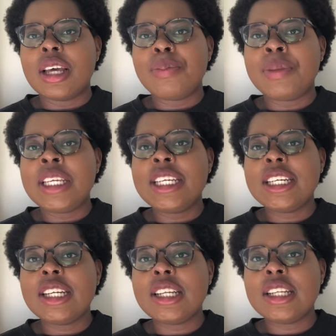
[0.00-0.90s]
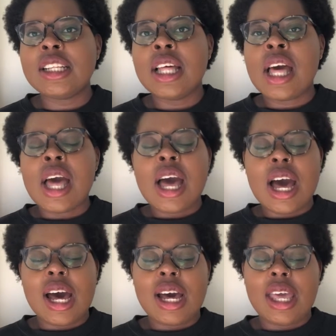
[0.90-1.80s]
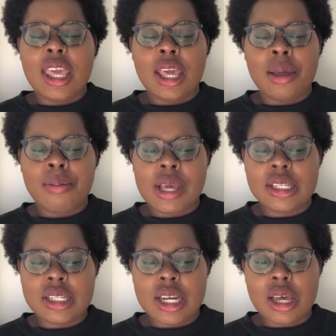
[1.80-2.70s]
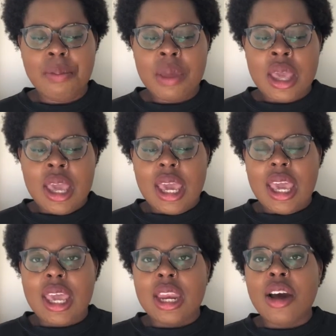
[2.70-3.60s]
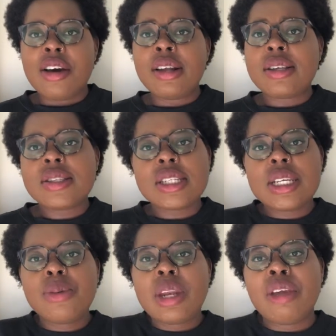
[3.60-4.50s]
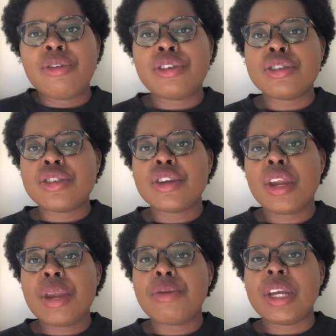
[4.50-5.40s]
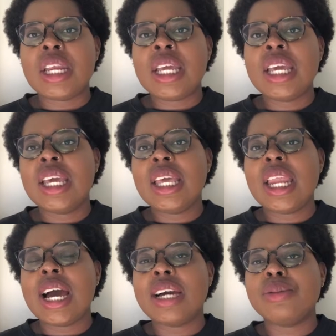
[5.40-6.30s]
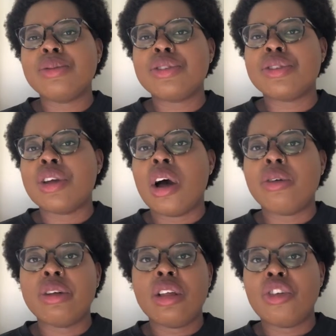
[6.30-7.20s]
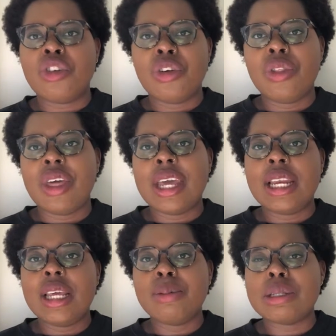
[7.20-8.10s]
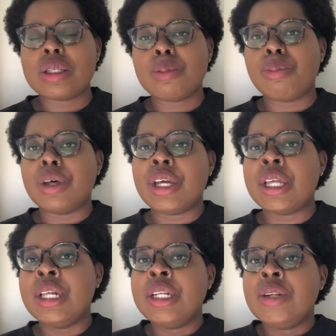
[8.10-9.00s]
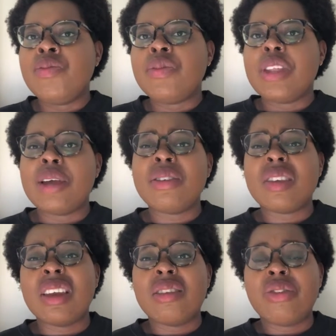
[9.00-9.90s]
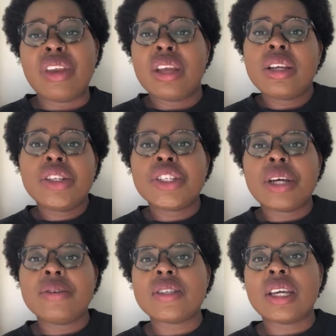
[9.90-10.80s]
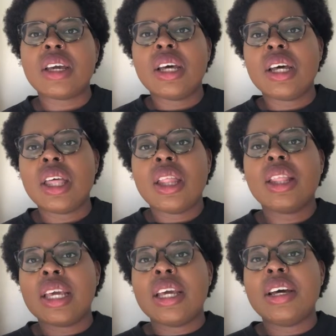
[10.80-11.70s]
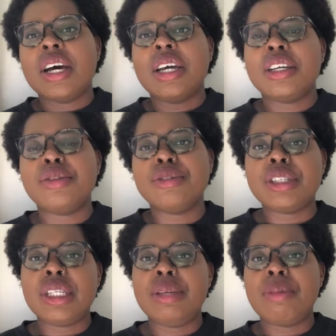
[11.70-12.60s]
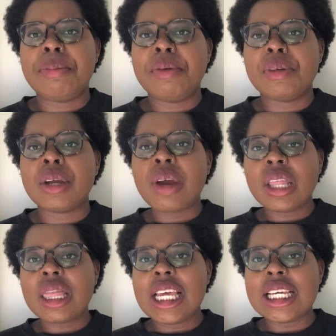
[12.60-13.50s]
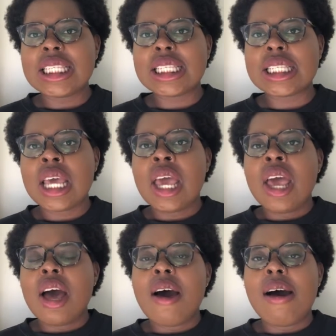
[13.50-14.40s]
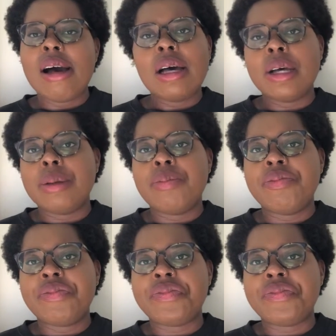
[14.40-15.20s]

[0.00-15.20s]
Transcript: appeal, I picked it up. And honestly, when I first started reading it, I was not really sure that it was a book that I was gonna finish. I was like, ugh, like, I could really maybe regret this. And